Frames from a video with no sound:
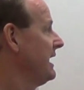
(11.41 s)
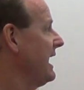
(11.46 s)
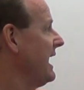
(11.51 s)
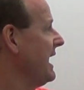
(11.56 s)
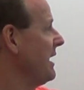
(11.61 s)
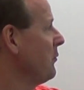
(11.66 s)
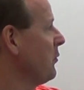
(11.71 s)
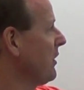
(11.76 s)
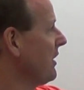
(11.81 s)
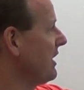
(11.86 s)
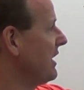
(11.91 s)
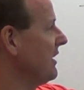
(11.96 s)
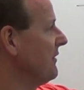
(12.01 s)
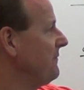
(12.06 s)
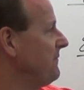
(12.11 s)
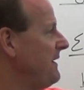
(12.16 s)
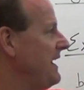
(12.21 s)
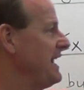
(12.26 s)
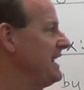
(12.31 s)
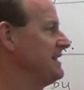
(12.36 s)
And we're going
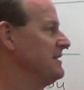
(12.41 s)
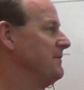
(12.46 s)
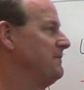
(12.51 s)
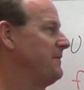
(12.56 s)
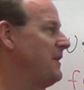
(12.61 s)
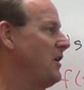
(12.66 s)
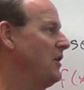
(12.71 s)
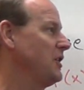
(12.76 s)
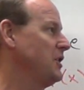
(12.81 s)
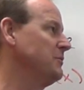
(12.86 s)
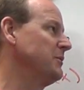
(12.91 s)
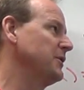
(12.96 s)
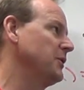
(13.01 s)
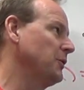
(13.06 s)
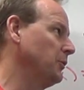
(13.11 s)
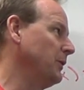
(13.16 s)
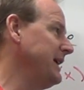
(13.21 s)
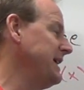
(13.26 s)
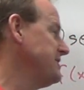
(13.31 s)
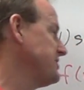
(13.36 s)
to find the volume of
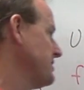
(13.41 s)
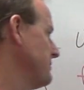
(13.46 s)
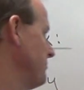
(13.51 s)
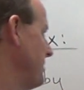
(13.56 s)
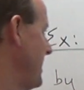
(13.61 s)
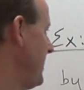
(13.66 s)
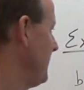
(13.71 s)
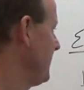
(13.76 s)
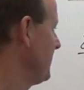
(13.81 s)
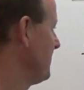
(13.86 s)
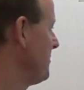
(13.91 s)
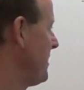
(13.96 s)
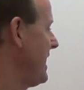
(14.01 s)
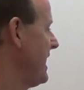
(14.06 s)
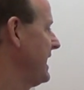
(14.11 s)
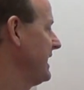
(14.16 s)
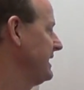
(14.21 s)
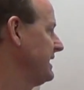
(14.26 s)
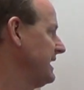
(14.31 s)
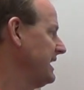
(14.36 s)
the region bounded
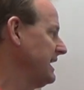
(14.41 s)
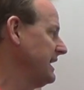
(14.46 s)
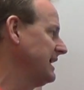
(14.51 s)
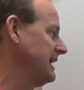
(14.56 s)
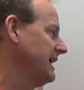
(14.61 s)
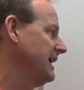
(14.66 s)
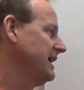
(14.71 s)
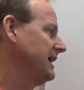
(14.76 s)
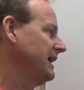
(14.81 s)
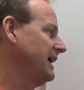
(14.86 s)
by the